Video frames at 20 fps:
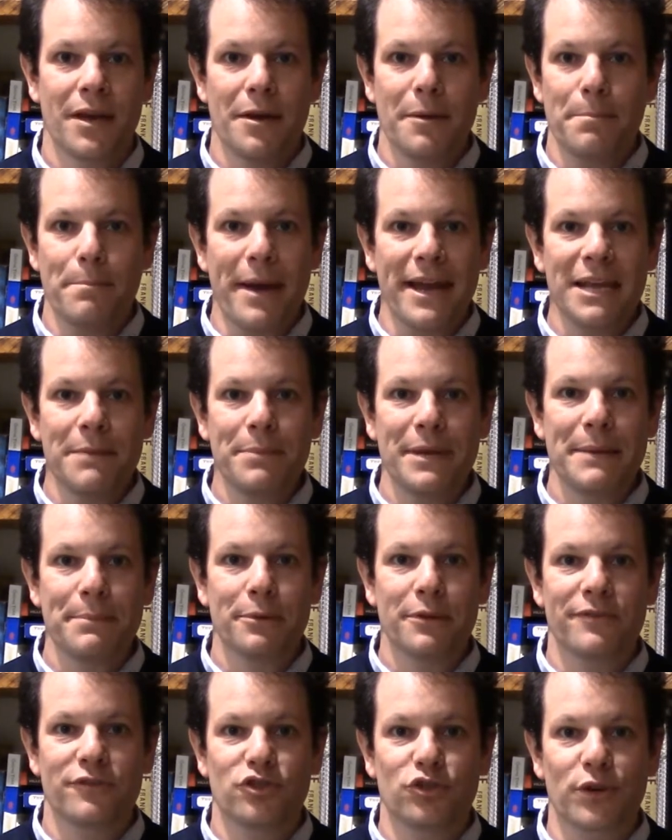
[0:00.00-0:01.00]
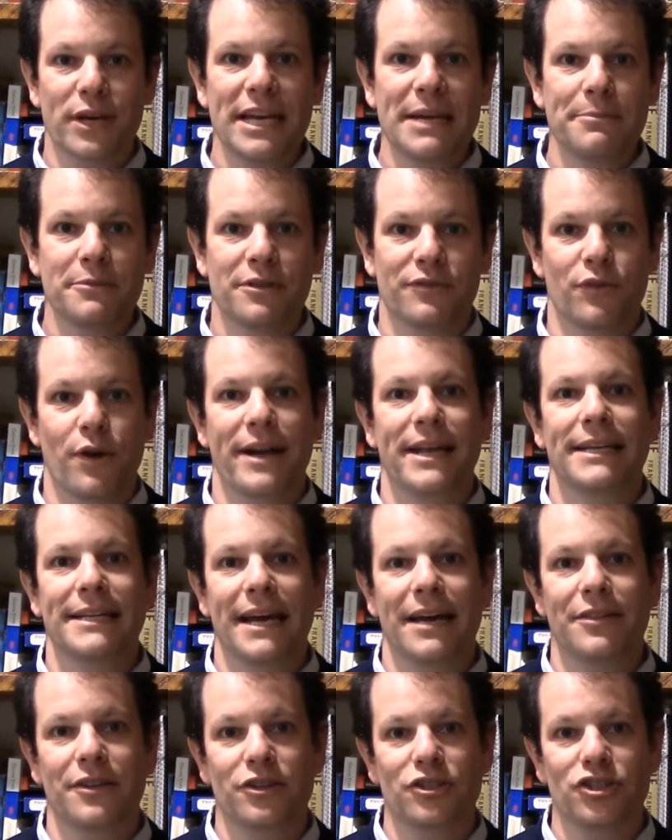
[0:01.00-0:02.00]
Many people have dreamed of writing
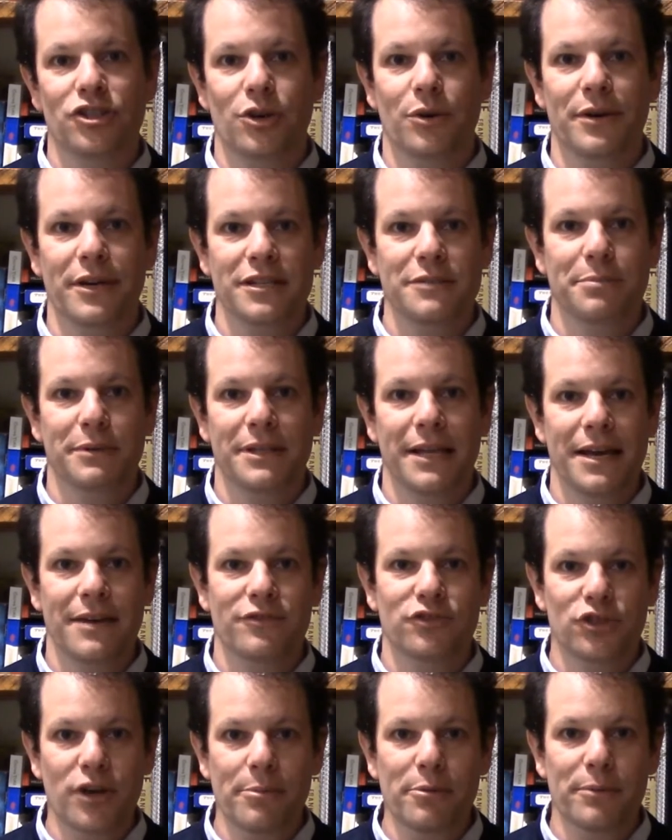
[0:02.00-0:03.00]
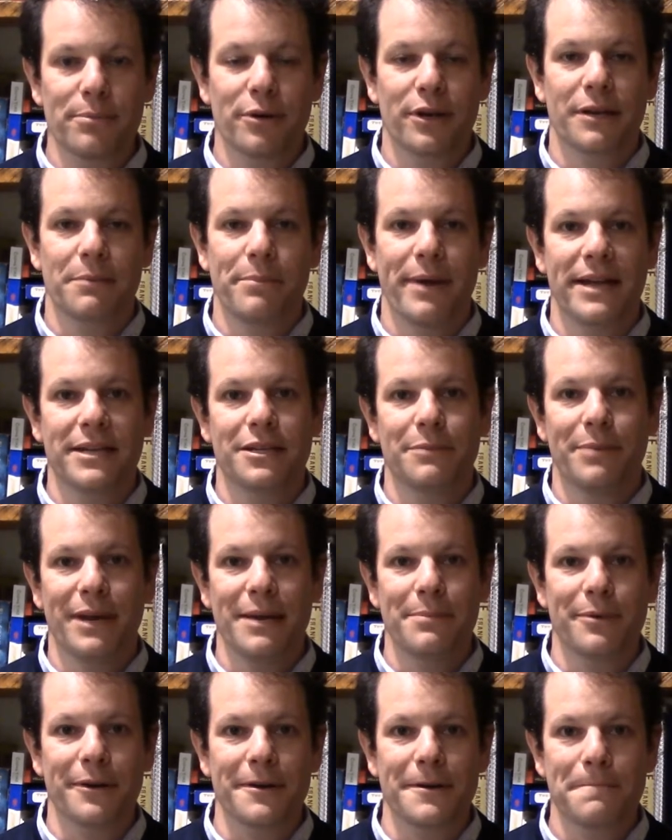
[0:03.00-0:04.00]
down their stories, but they have trouble putting pen to
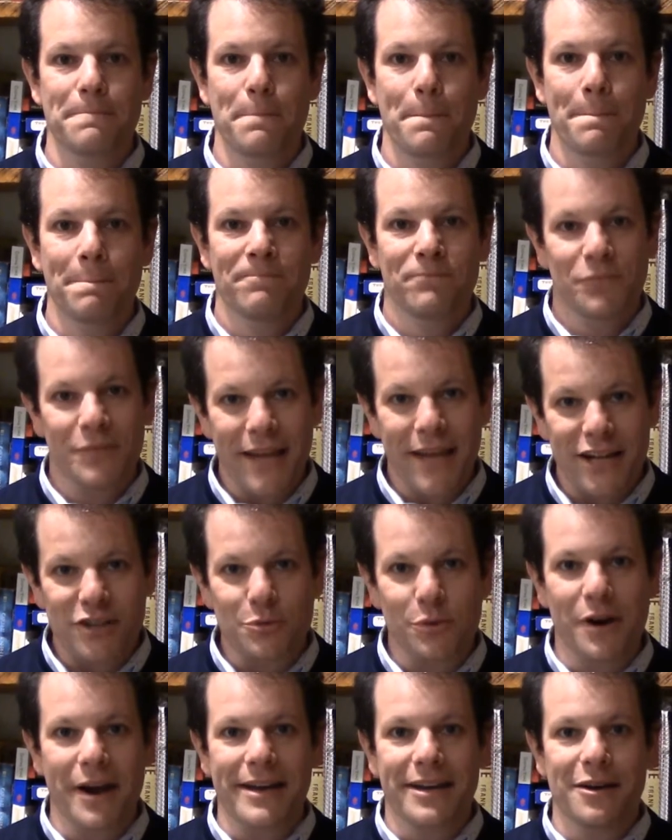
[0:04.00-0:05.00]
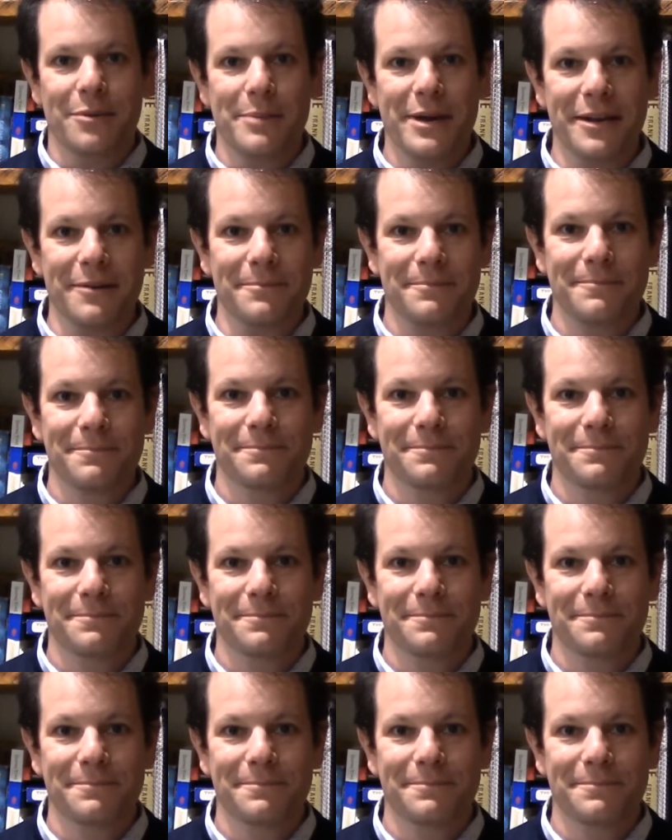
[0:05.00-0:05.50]
paper. That's where I come in.